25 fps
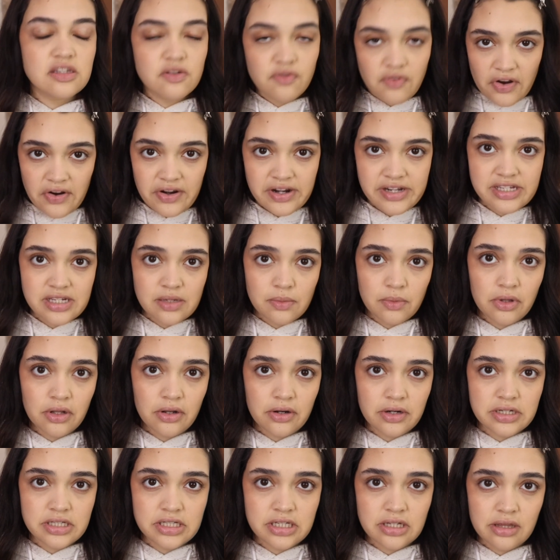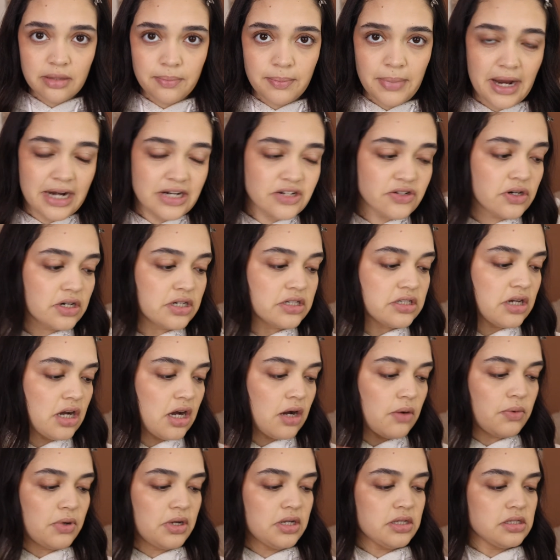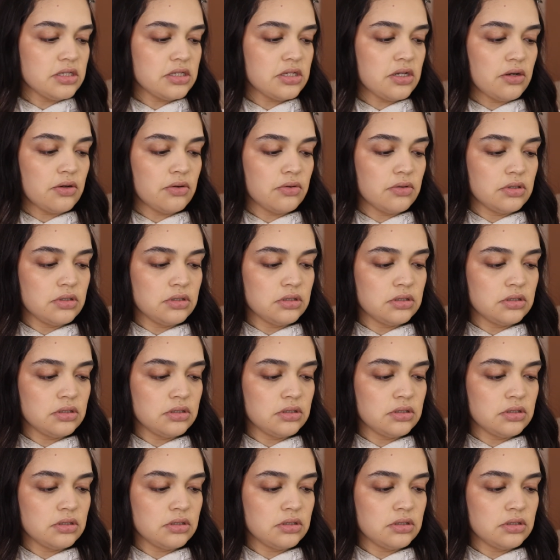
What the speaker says: very similar to the Patrick Ta one, so